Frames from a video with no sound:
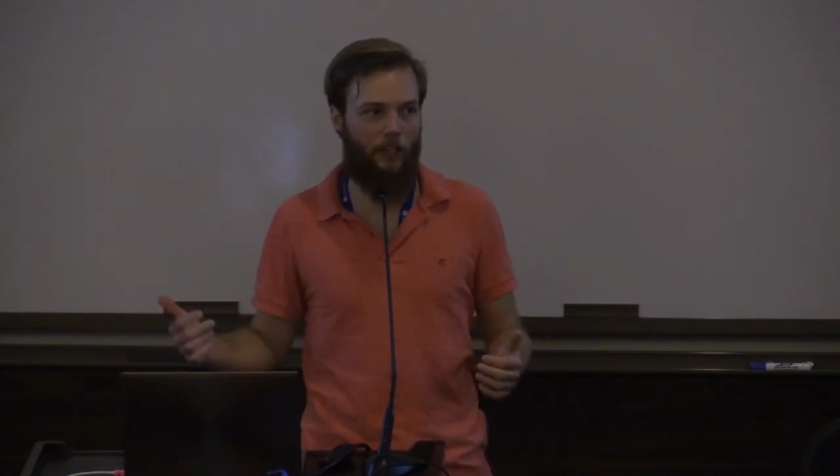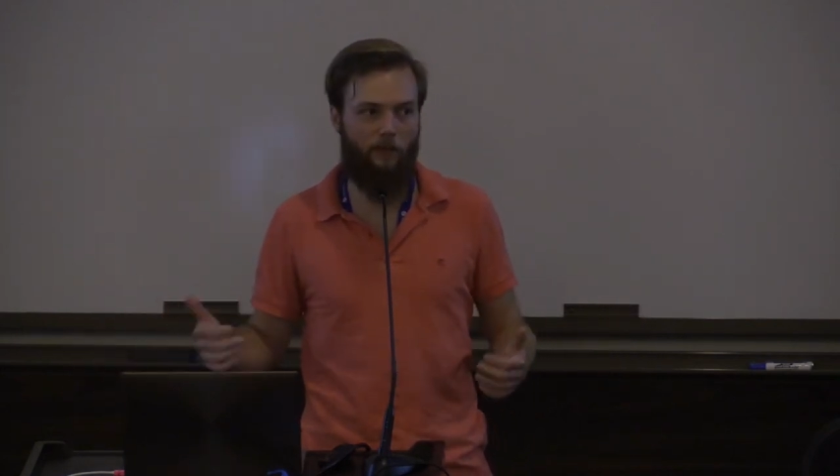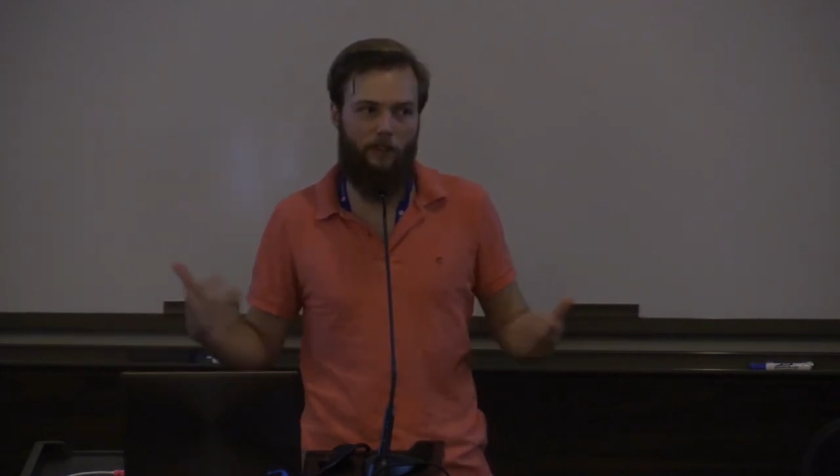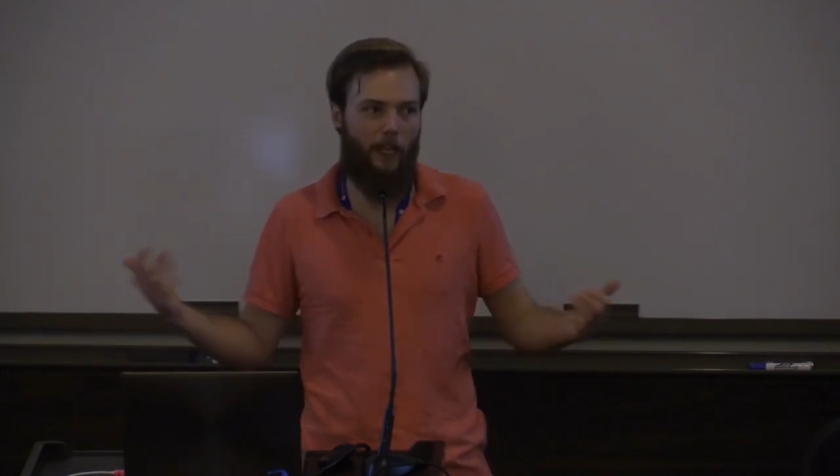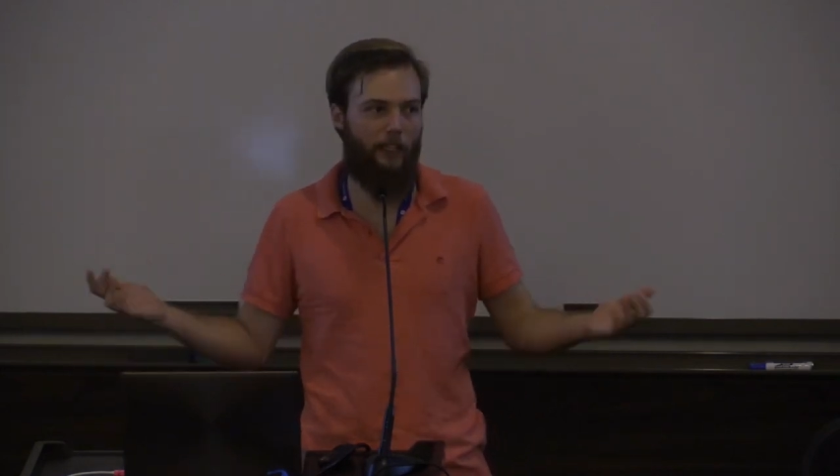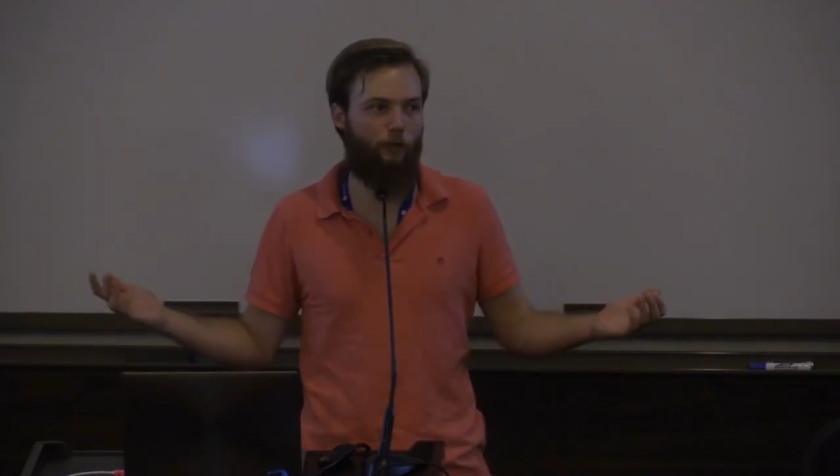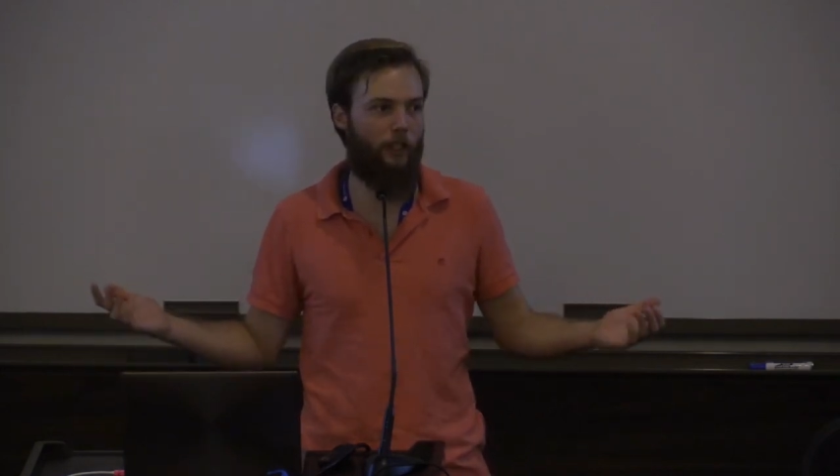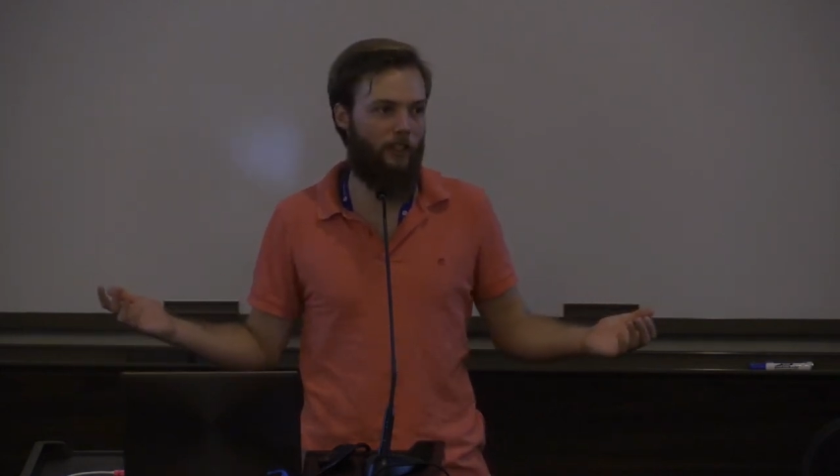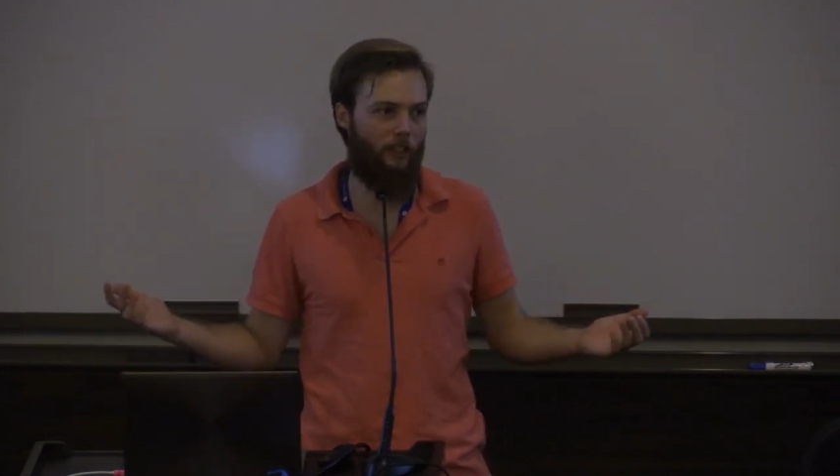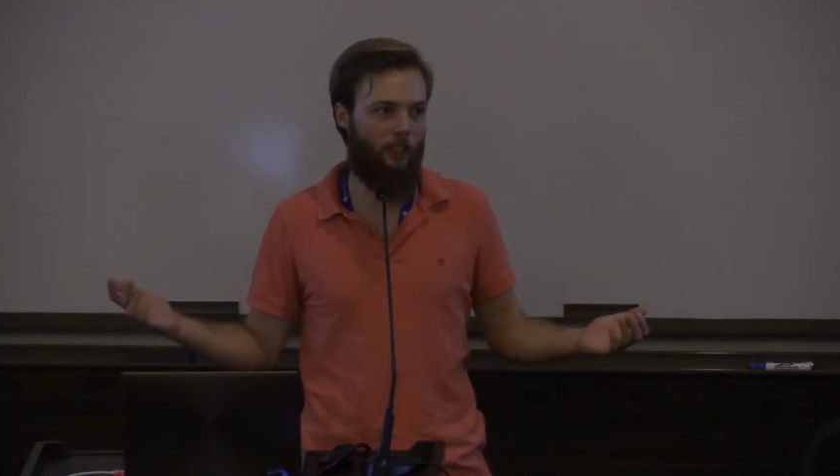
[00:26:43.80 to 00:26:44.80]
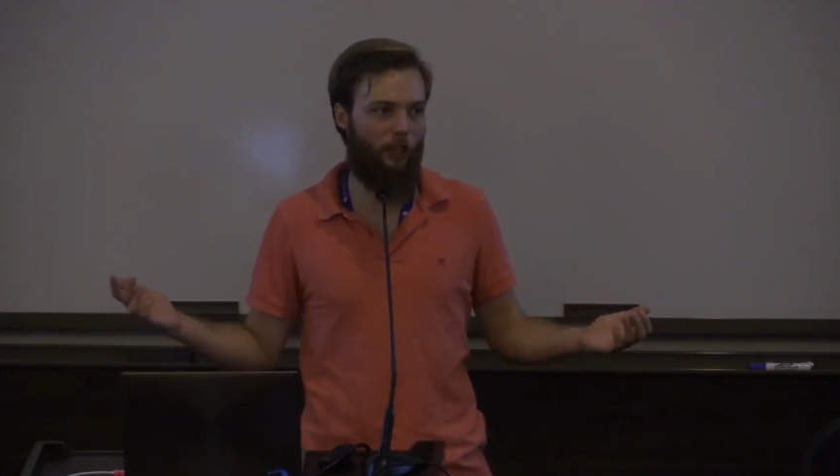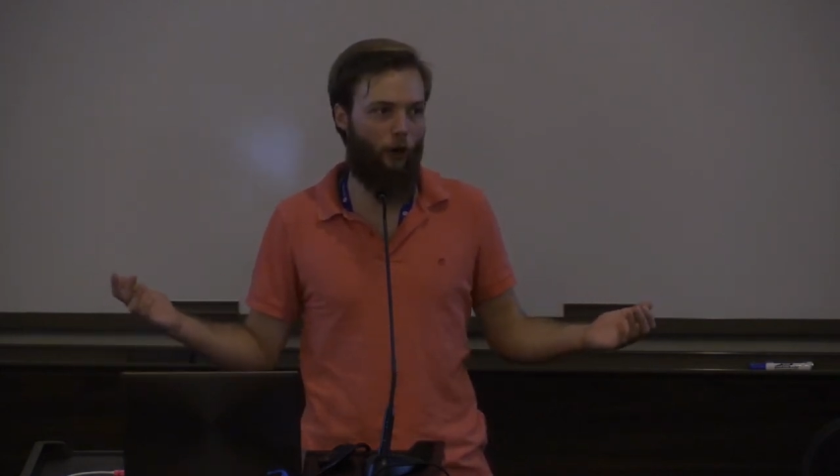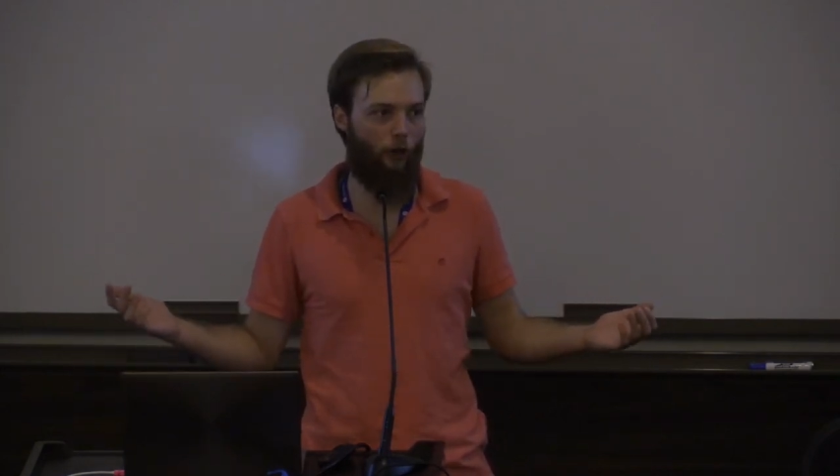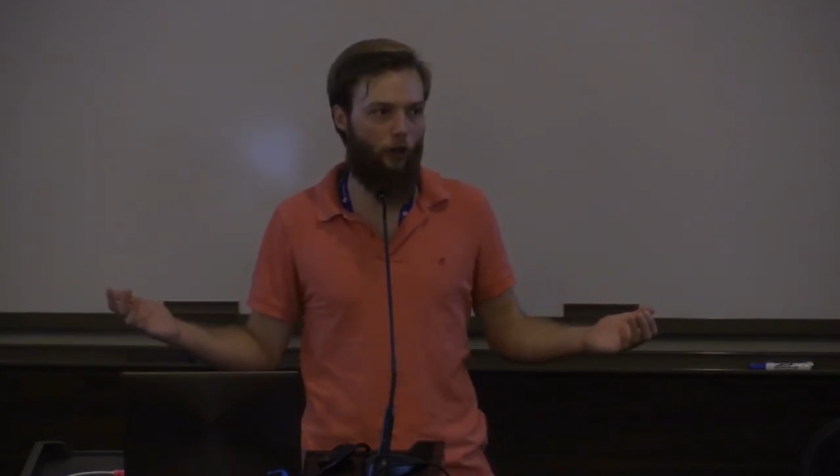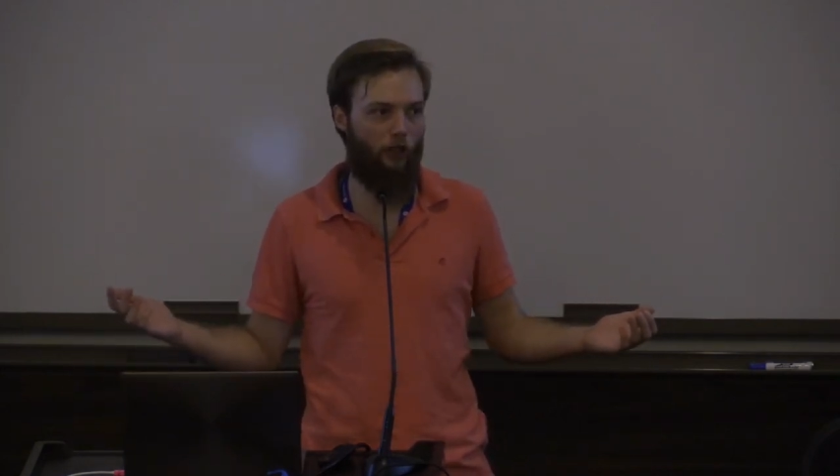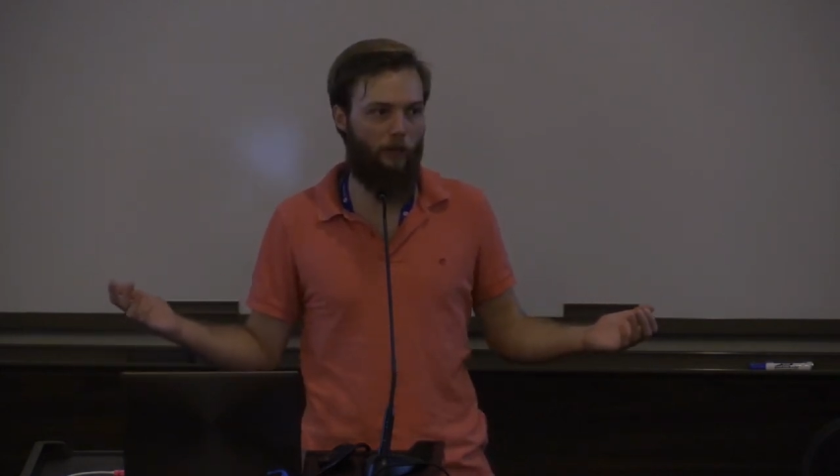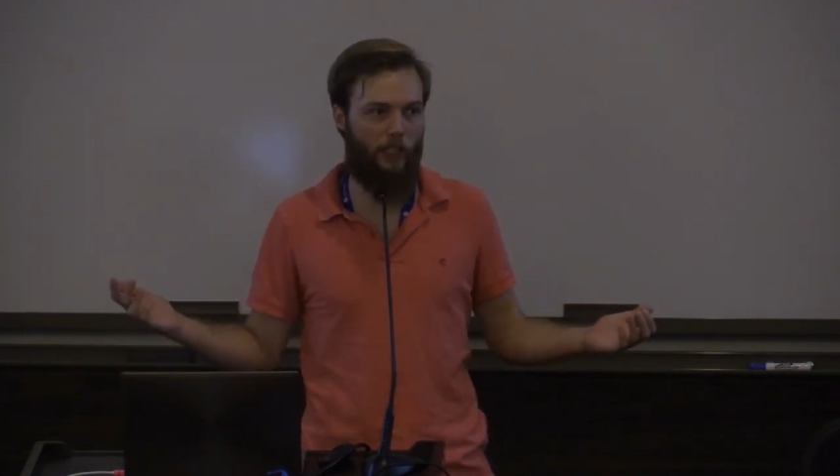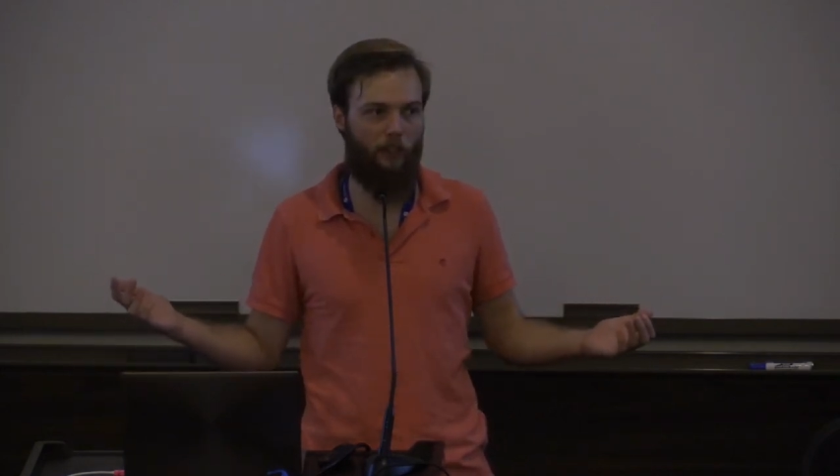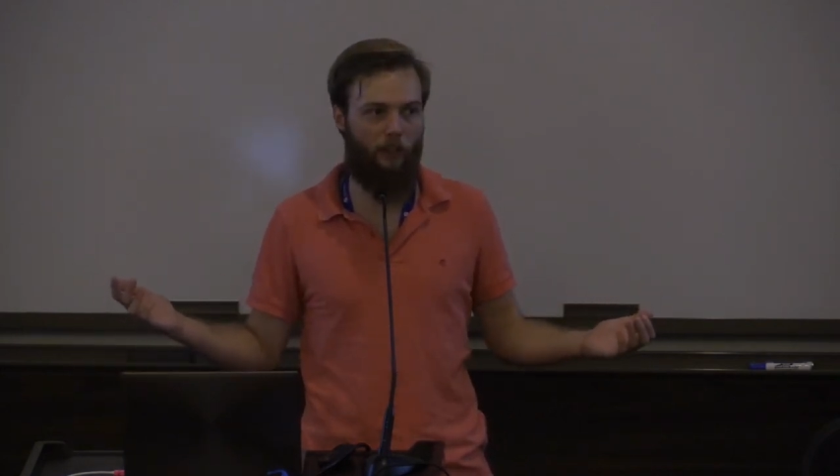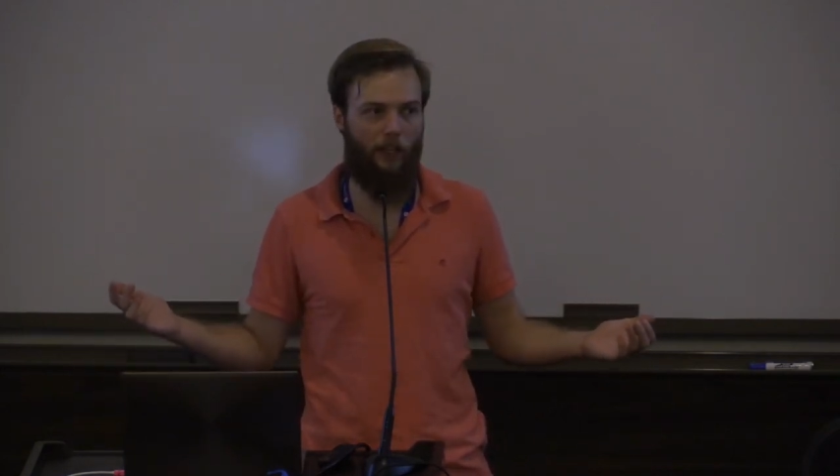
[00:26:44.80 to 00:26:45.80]
gives any researcher
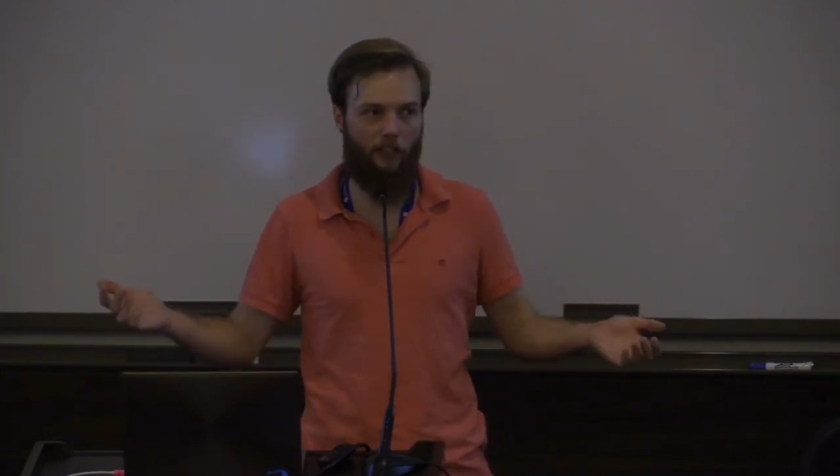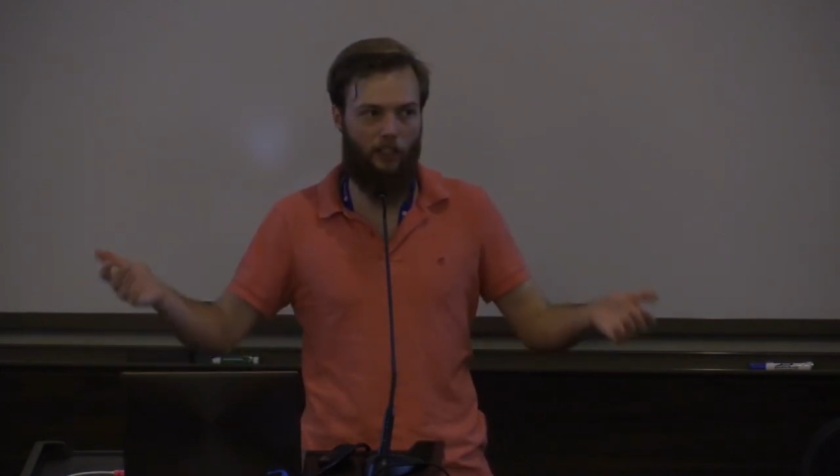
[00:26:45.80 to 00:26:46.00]
autonomy to like